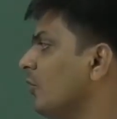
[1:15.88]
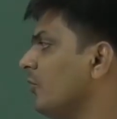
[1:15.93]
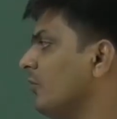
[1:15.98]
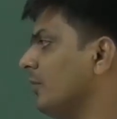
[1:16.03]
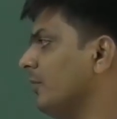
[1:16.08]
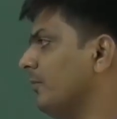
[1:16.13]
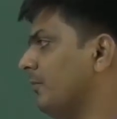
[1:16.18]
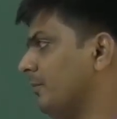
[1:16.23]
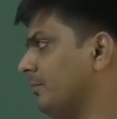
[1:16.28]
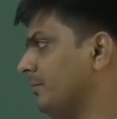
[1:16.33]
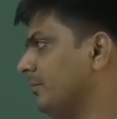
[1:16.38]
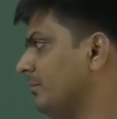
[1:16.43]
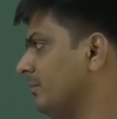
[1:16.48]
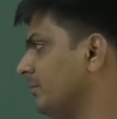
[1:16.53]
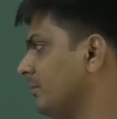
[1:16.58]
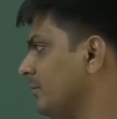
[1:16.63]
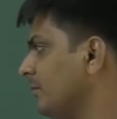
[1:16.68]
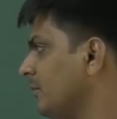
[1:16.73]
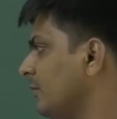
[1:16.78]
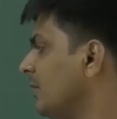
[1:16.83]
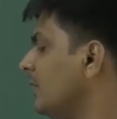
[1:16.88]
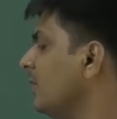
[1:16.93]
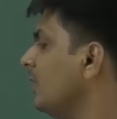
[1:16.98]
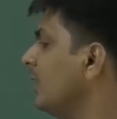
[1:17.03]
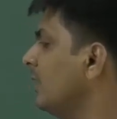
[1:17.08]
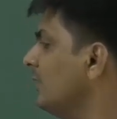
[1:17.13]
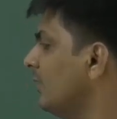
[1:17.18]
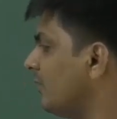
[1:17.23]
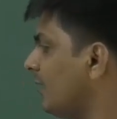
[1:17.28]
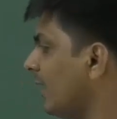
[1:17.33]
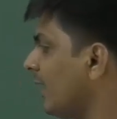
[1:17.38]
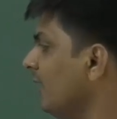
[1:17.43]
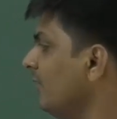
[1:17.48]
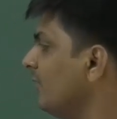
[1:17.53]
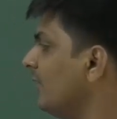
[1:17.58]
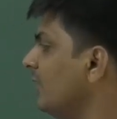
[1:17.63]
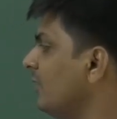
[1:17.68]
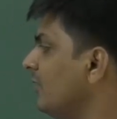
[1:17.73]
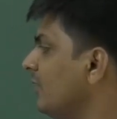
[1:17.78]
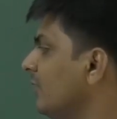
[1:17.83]
Joseph. In the
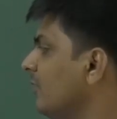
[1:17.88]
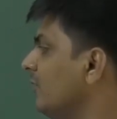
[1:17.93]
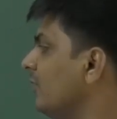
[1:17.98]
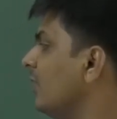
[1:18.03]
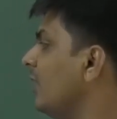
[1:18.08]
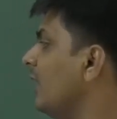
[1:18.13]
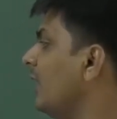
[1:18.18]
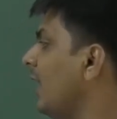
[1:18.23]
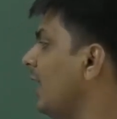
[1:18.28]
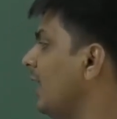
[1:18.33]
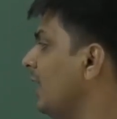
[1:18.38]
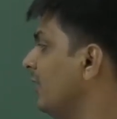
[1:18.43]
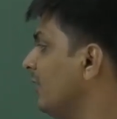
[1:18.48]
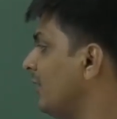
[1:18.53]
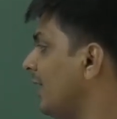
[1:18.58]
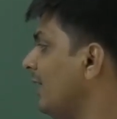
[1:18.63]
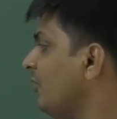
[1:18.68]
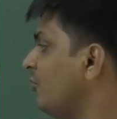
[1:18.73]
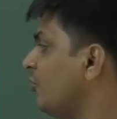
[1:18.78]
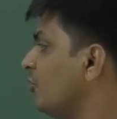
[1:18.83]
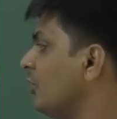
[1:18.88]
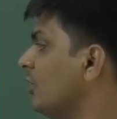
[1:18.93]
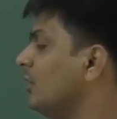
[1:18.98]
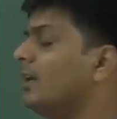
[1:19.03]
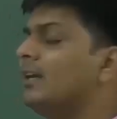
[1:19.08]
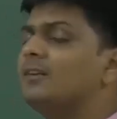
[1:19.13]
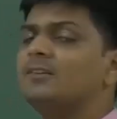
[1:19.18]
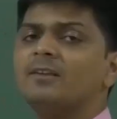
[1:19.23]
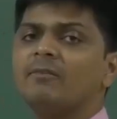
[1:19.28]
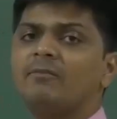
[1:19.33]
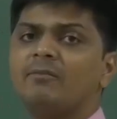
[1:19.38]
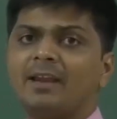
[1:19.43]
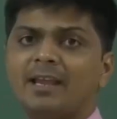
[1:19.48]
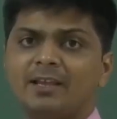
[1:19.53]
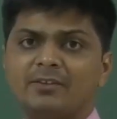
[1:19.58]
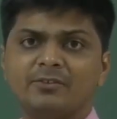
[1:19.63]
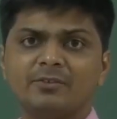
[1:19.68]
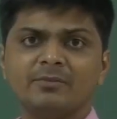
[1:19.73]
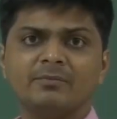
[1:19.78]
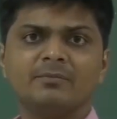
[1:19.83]
second sentence, in red shirt, it's a
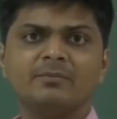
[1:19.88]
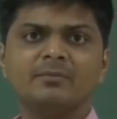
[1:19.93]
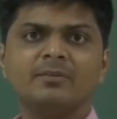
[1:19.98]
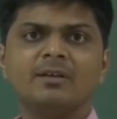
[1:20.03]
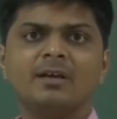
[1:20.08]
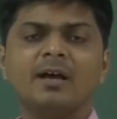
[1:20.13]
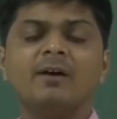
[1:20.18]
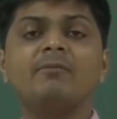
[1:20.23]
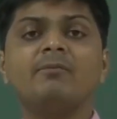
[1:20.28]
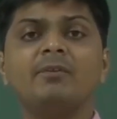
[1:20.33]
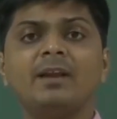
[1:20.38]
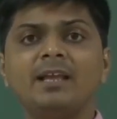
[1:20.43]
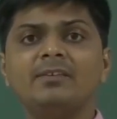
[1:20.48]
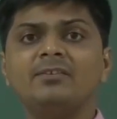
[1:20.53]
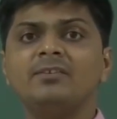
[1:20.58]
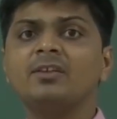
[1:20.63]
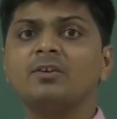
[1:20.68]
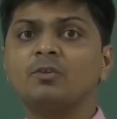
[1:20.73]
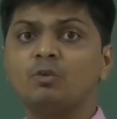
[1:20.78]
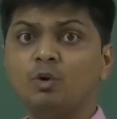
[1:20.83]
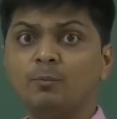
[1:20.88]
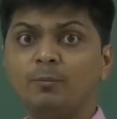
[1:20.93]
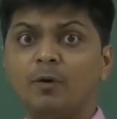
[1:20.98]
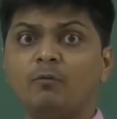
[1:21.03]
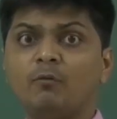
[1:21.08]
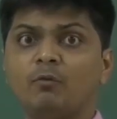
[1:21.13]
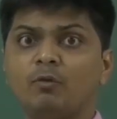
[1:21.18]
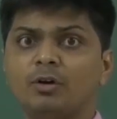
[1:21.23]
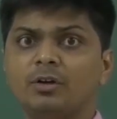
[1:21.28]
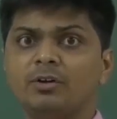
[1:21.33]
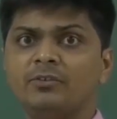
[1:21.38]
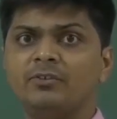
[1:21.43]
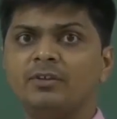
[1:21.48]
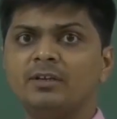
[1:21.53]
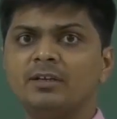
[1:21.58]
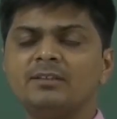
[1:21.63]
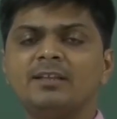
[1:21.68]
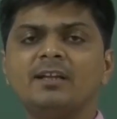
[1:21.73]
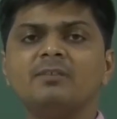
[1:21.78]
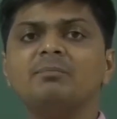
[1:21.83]
phrase. A phrase is a group of words
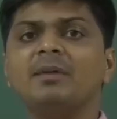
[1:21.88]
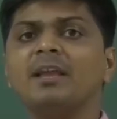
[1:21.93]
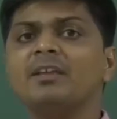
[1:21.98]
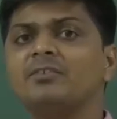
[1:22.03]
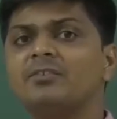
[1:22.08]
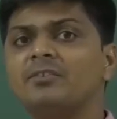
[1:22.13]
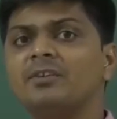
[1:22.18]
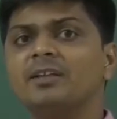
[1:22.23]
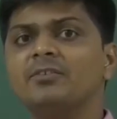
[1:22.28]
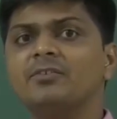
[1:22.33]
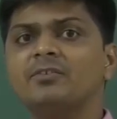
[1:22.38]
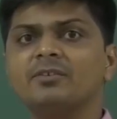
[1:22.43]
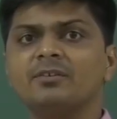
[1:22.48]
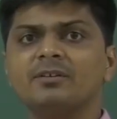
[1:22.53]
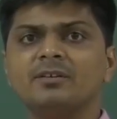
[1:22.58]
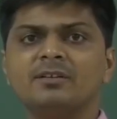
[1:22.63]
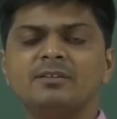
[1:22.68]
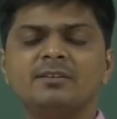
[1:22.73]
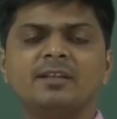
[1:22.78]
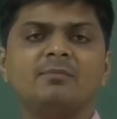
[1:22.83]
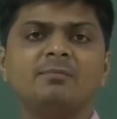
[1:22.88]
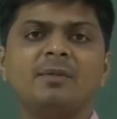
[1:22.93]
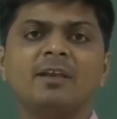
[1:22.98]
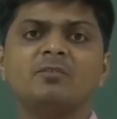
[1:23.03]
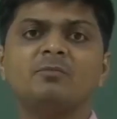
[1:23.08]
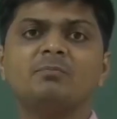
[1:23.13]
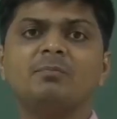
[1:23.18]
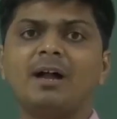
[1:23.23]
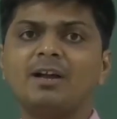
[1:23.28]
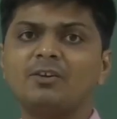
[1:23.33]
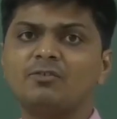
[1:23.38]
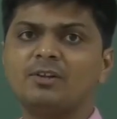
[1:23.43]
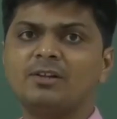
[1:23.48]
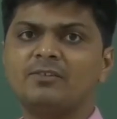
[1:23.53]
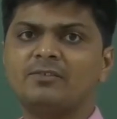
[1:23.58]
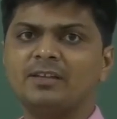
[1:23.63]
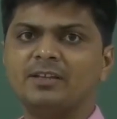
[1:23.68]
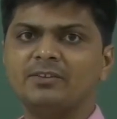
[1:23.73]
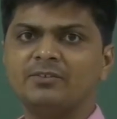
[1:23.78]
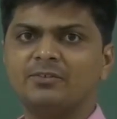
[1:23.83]
that makes sense, that makes
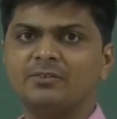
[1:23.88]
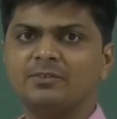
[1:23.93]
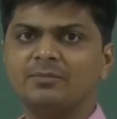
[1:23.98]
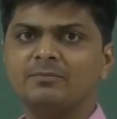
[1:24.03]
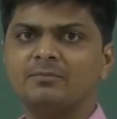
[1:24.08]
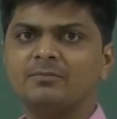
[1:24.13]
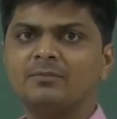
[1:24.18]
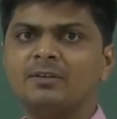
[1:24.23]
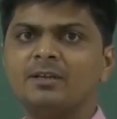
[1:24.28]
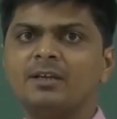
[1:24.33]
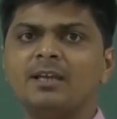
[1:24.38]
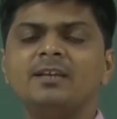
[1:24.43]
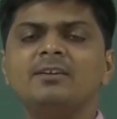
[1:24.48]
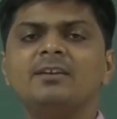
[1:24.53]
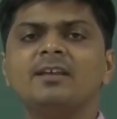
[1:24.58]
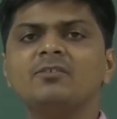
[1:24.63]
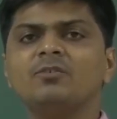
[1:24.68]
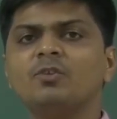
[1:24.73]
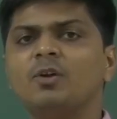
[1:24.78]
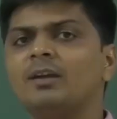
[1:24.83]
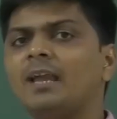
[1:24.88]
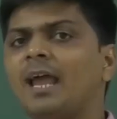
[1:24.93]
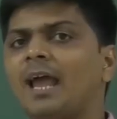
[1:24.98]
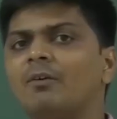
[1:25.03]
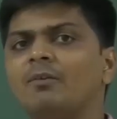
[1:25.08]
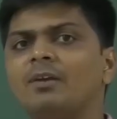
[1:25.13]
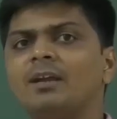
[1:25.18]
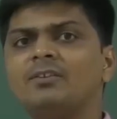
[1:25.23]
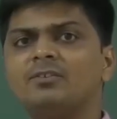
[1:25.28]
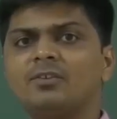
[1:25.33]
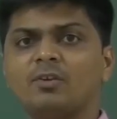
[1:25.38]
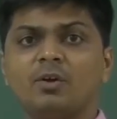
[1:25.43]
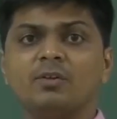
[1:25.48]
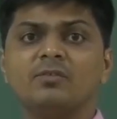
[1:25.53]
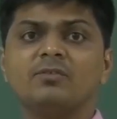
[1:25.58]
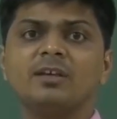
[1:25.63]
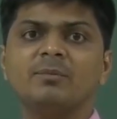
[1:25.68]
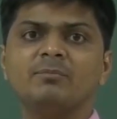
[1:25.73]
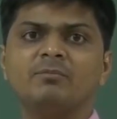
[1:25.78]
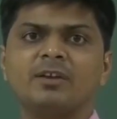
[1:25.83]
partial sense. It does not have its
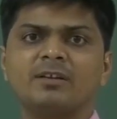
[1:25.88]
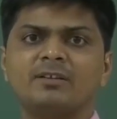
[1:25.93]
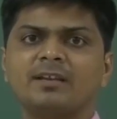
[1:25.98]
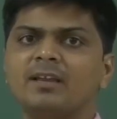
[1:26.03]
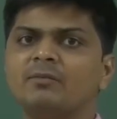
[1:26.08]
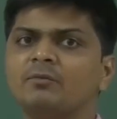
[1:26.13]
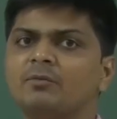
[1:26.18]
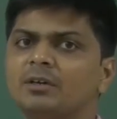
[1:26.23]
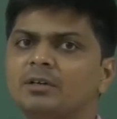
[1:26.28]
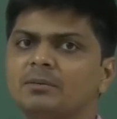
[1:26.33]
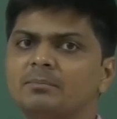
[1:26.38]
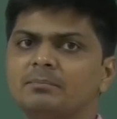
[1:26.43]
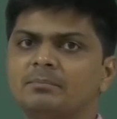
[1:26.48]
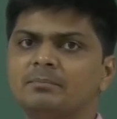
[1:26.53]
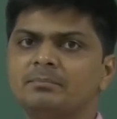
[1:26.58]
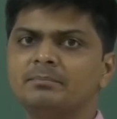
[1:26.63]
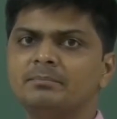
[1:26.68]
own subject and verb.